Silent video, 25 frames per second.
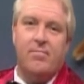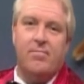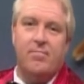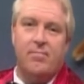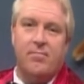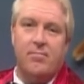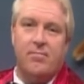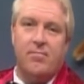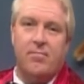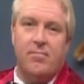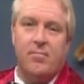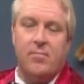
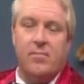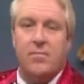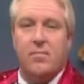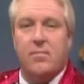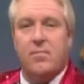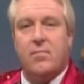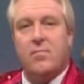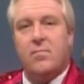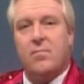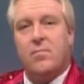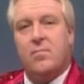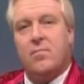
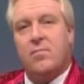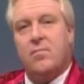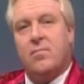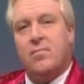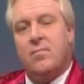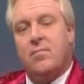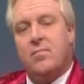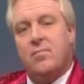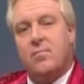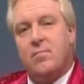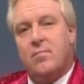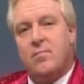
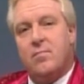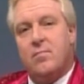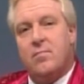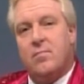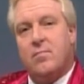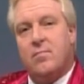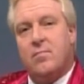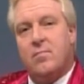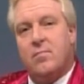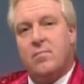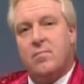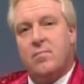
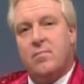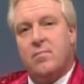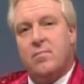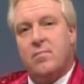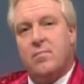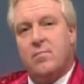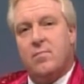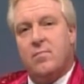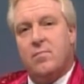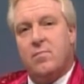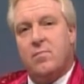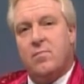
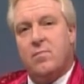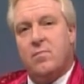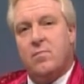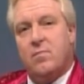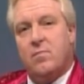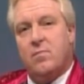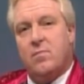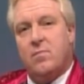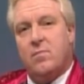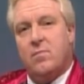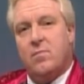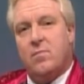
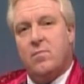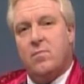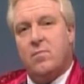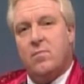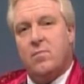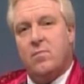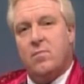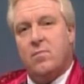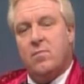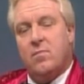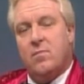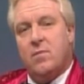
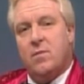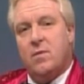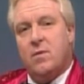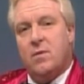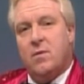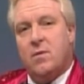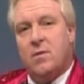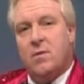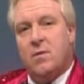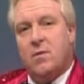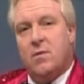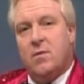
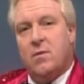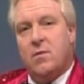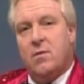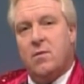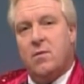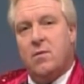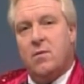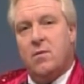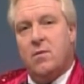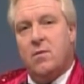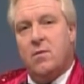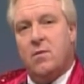
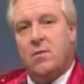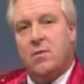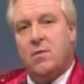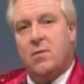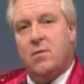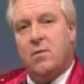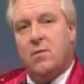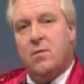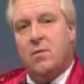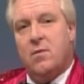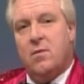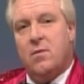
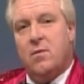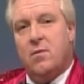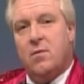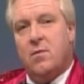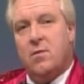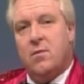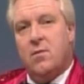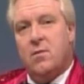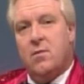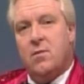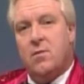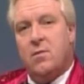
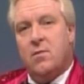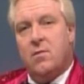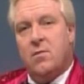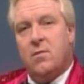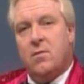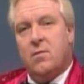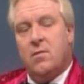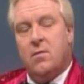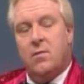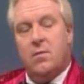No words are spoken by the person on screen.